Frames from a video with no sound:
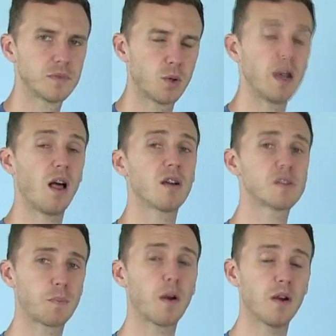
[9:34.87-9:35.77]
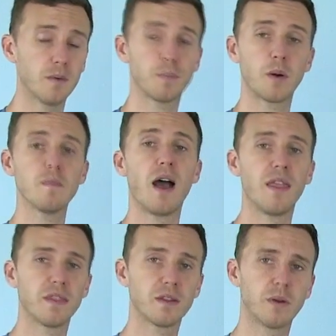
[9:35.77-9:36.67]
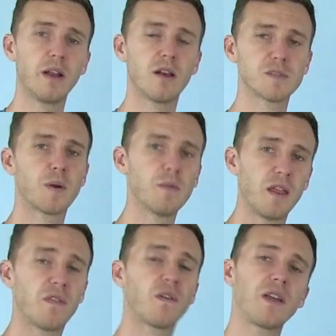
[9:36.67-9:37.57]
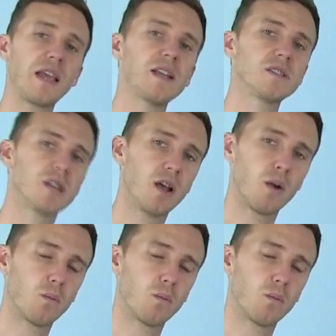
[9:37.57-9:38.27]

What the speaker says: $20 per month. $20 per month for each